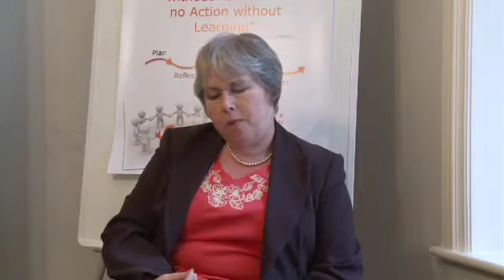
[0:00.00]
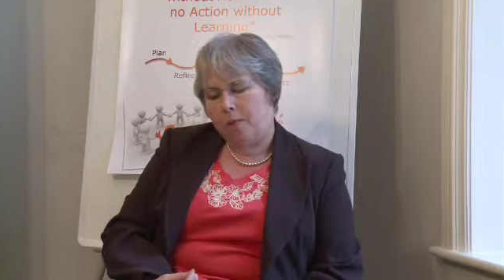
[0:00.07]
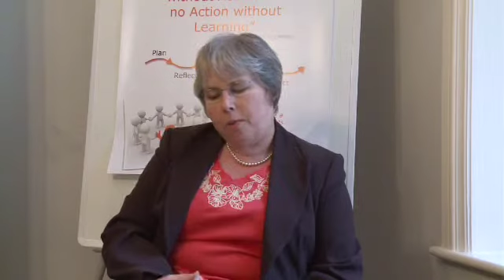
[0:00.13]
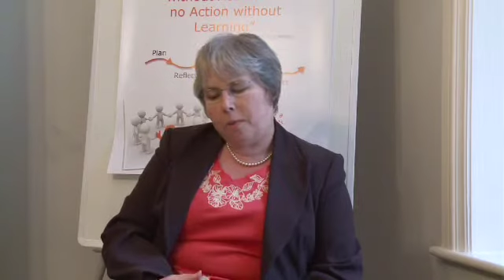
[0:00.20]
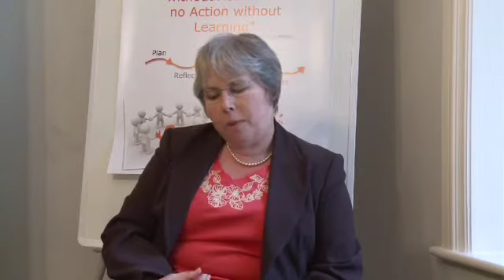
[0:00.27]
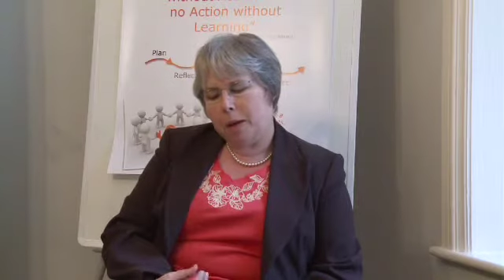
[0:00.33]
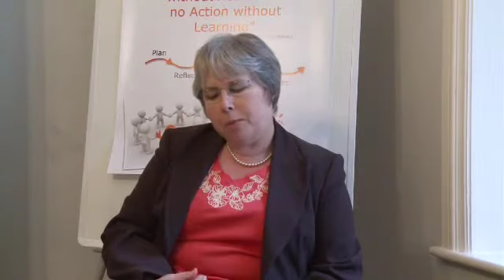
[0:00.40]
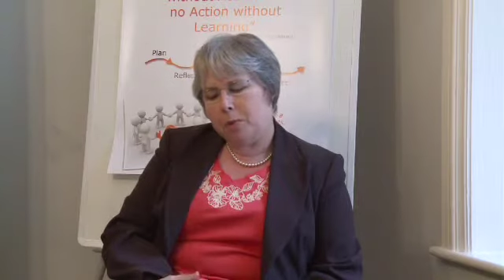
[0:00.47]

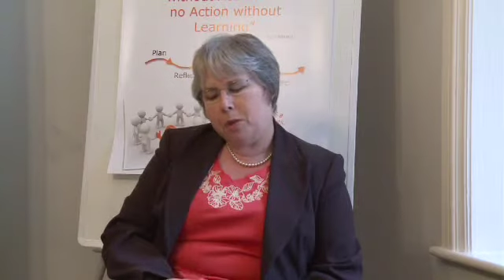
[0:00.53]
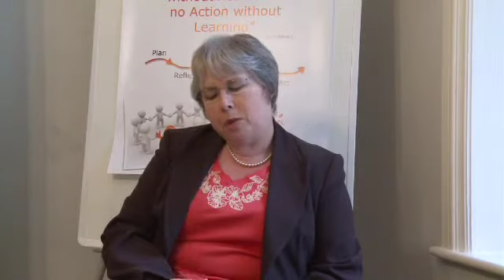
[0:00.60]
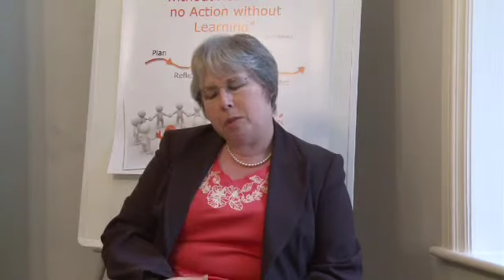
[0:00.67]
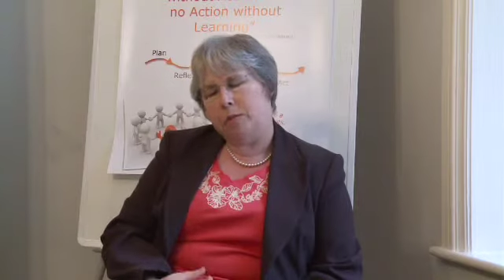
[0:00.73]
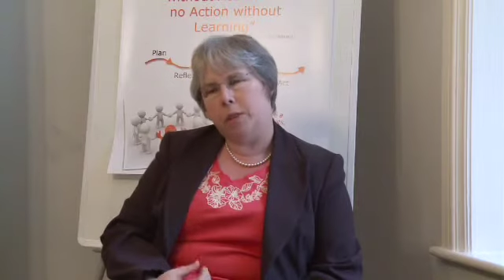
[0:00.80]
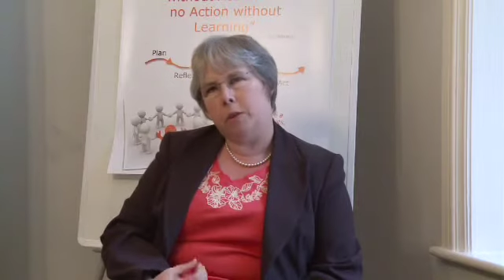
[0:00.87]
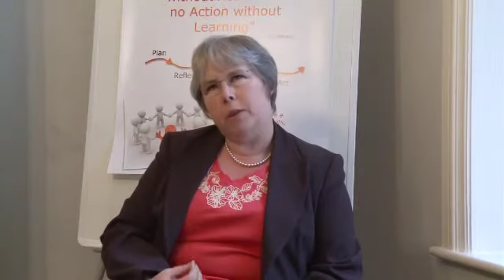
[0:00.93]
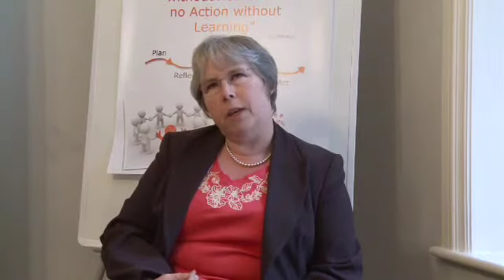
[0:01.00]
From my point
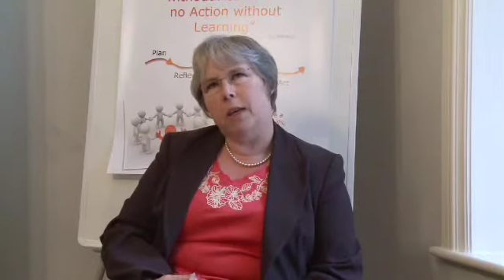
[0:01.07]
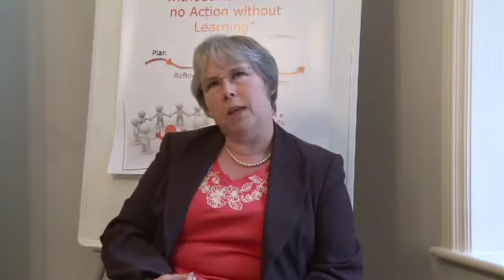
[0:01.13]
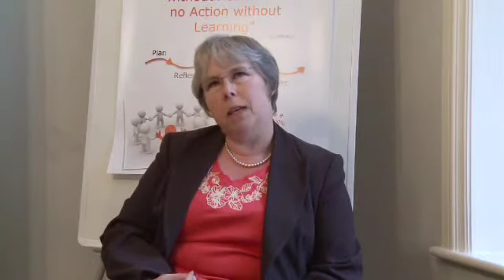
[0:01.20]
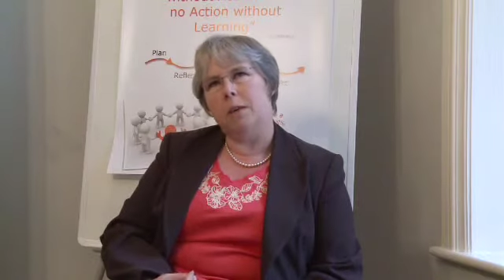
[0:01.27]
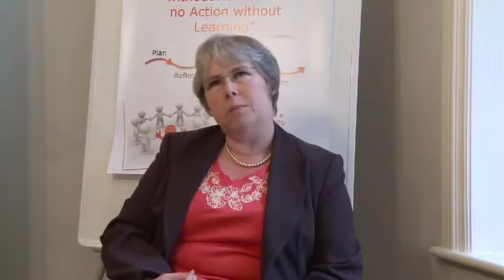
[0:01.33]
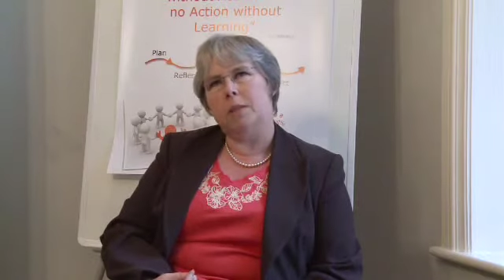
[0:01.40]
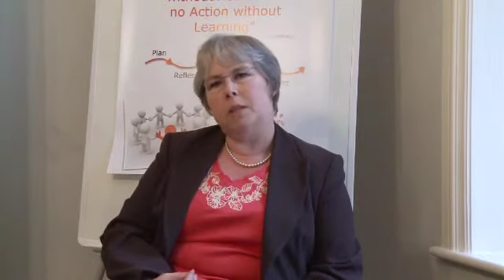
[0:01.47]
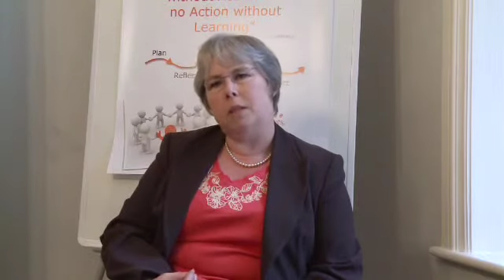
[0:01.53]
of view, he
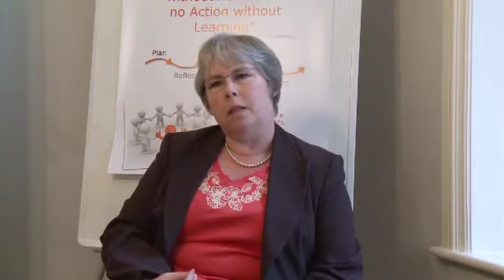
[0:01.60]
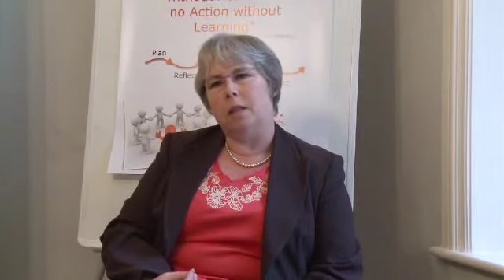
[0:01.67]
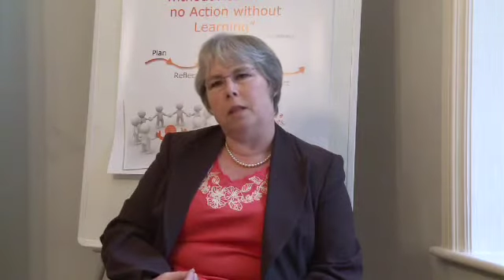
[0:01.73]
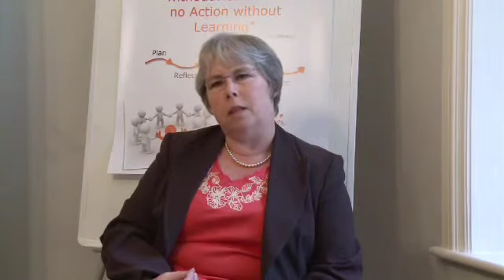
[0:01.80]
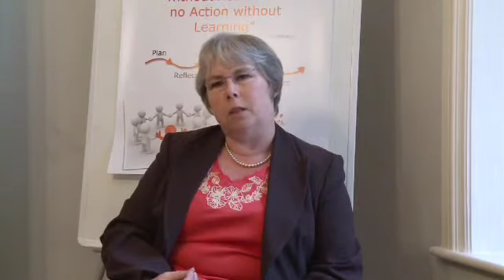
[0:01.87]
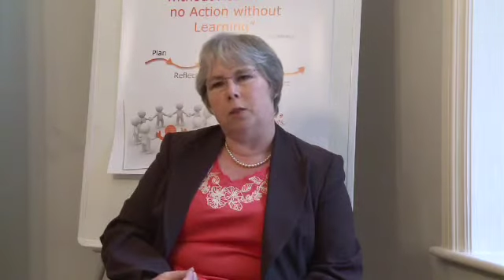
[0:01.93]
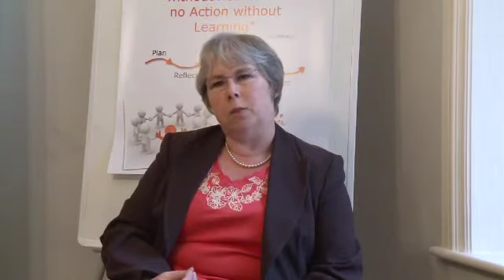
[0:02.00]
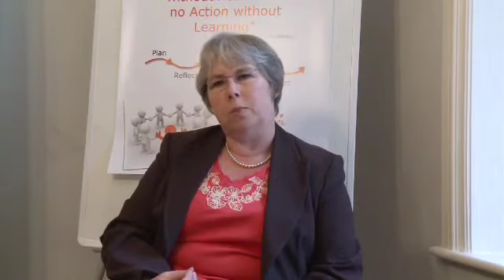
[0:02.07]
keeps the
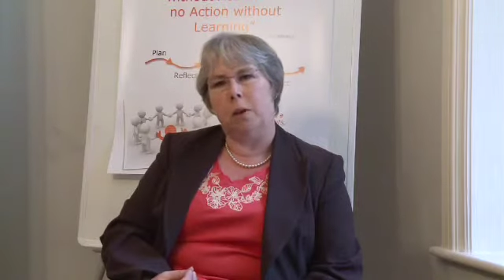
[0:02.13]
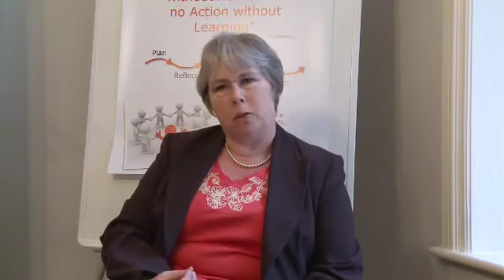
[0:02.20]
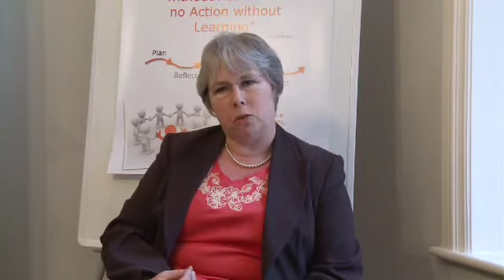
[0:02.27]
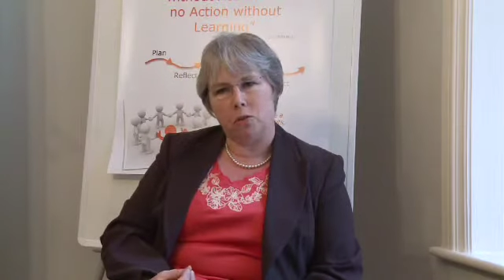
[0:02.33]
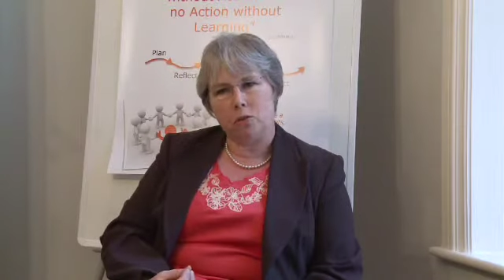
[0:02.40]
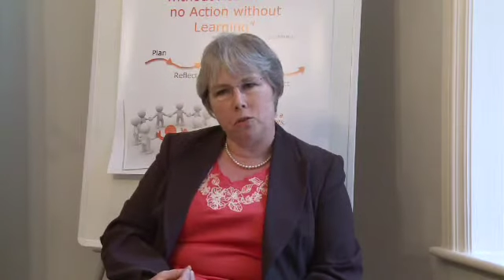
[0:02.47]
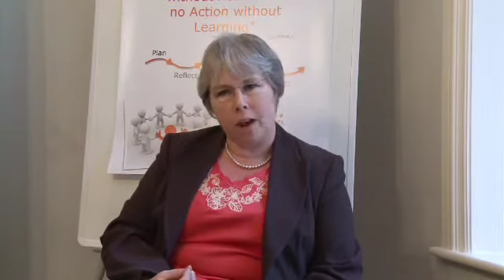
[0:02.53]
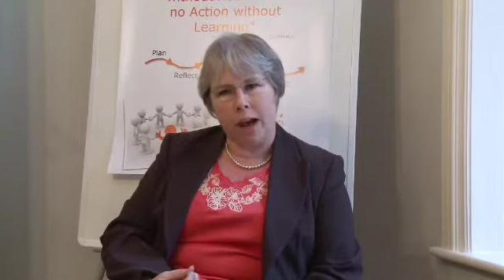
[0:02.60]
group
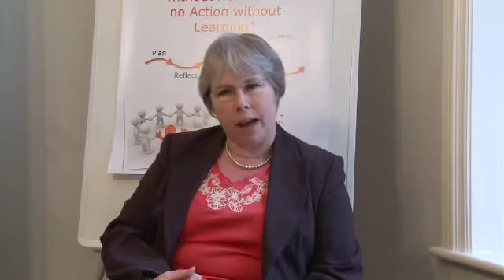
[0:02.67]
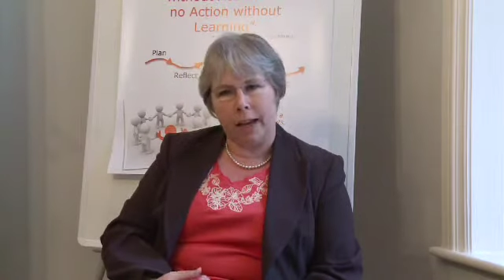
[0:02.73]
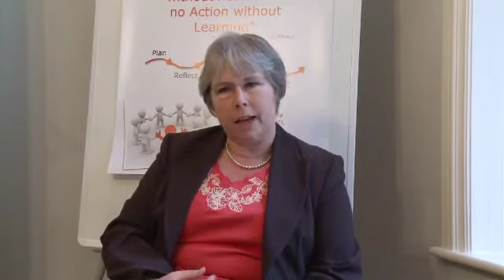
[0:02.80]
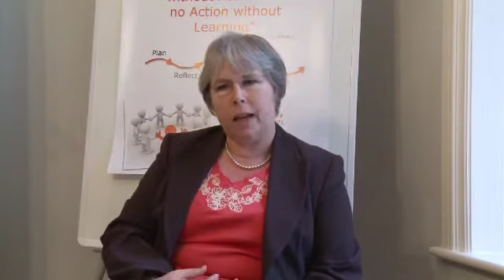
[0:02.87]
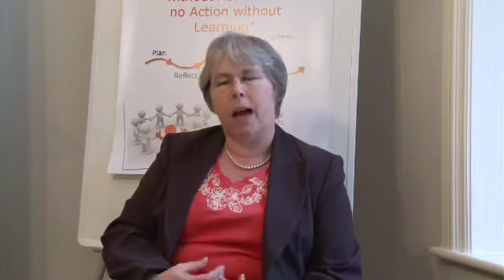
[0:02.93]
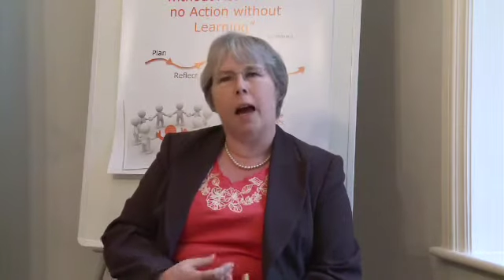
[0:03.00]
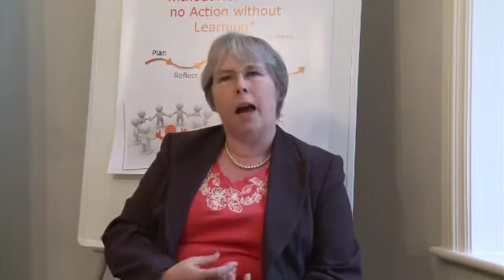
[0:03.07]
on track